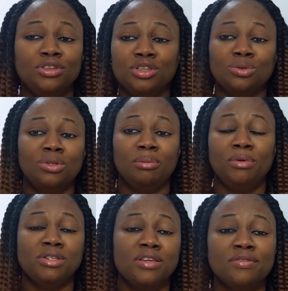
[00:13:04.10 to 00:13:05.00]
you just want the
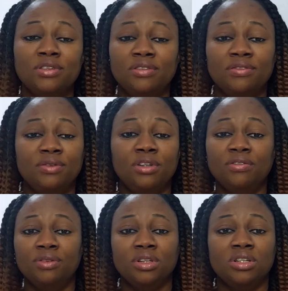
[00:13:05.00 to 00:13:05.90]
place that's fully
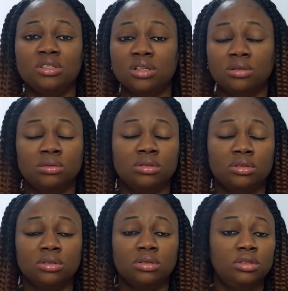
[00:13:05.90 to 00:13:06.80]
furnished and not,
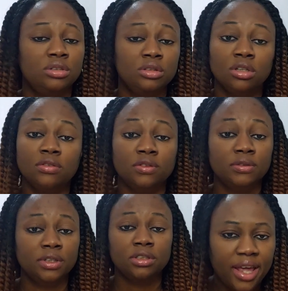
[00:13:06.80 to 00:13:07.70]
just, you know, go for
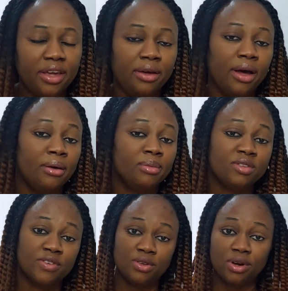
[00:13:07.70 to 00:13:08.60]
it. Thank you. I hope
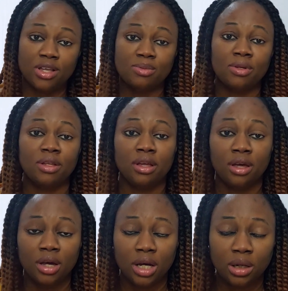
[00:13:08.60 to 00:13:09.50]
this video has been
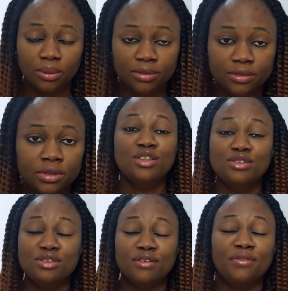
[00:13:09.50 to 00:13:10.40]
helpful.
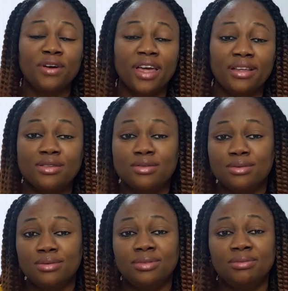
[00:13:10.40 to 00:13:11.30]
Do not forget
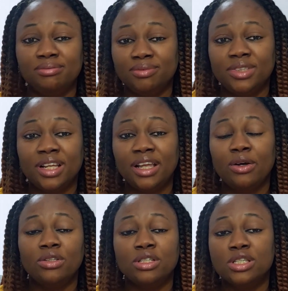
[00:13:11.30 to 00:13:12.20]
to click
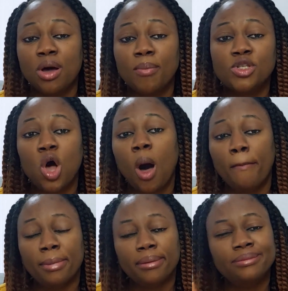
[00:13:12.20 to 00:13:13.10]
on the thumbs
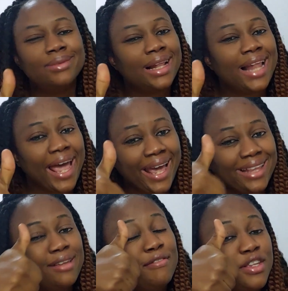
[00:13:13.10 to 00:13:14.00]
up,
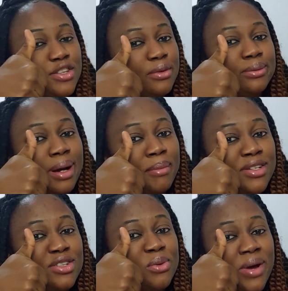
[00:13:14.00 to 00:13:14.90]
like the video. I'm
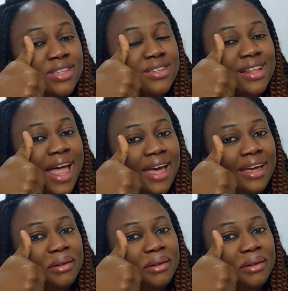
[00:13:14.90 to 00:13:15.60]
actually waiting. Like